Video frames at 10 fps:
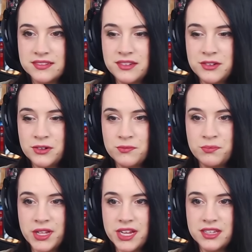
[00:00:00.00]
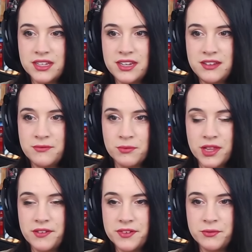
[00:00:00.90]
You don't blindly
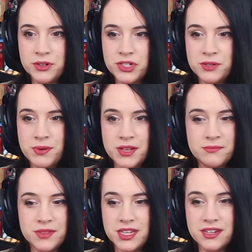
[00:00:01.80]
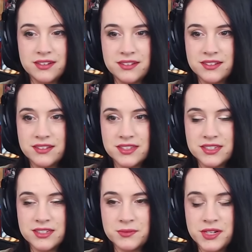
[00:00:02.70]
love and worship him, then this
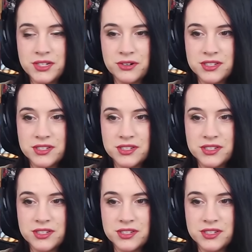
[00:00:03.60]
is what he turns